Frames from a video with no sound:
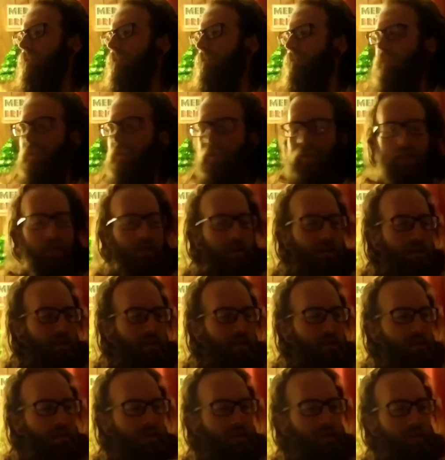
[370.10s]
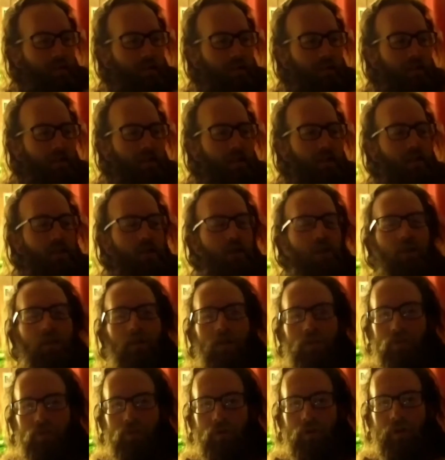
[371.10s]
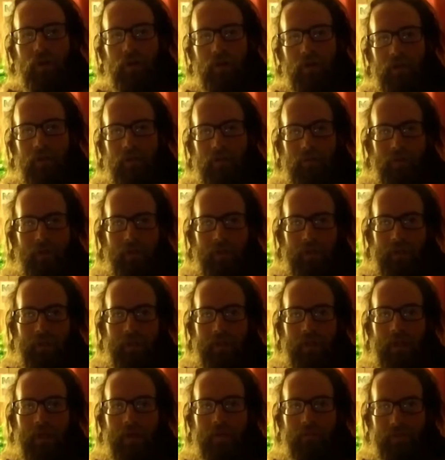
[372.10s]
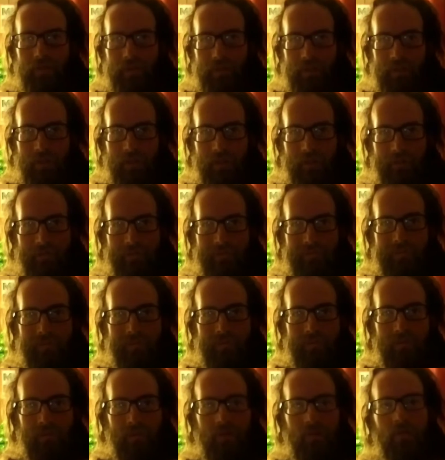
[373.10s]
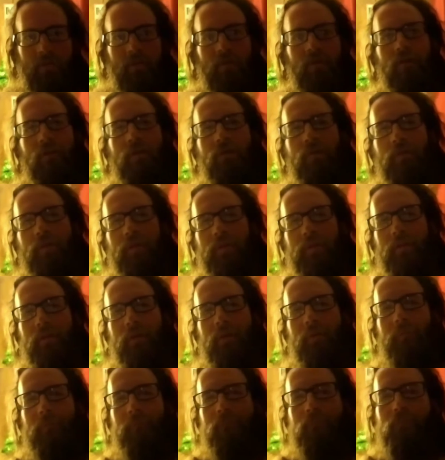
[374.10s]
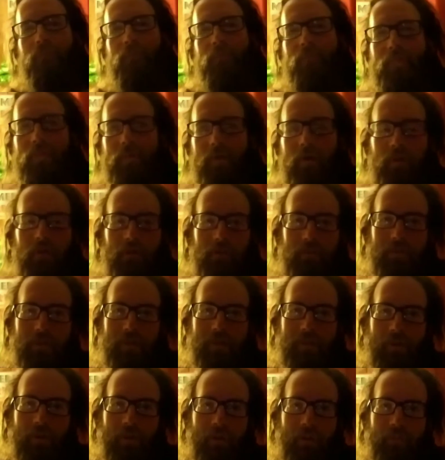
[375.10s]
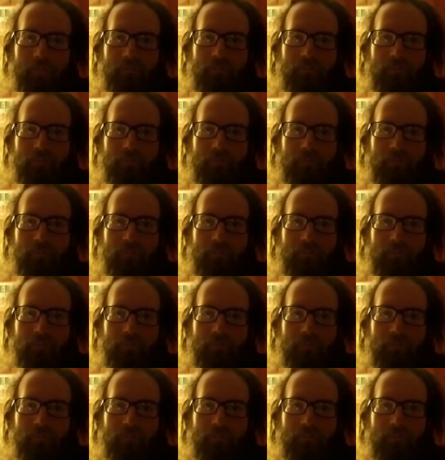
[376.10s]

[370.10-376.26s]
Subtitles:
But yeah, like, drawing, writing, everything. Right there. All in one spot.